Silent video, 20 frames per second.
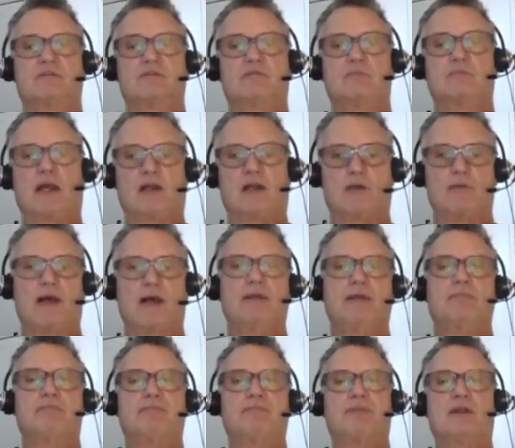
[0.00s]
Michaelite,
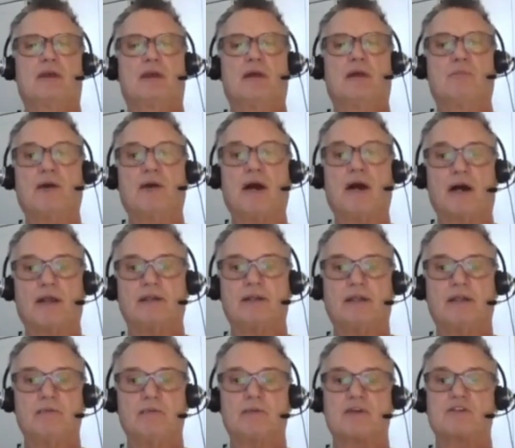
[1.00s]
but
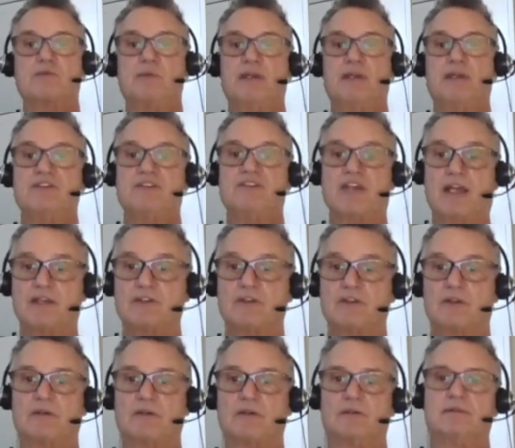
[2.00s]
he must be
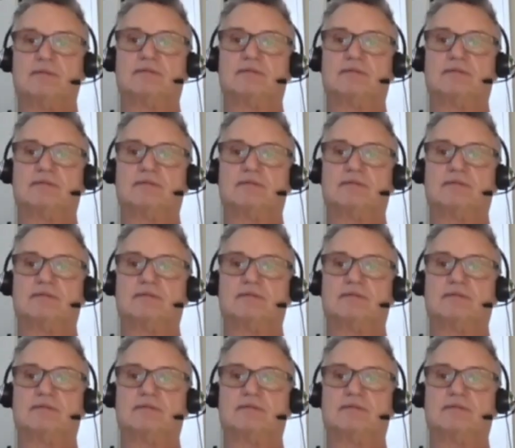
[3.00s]
gentle.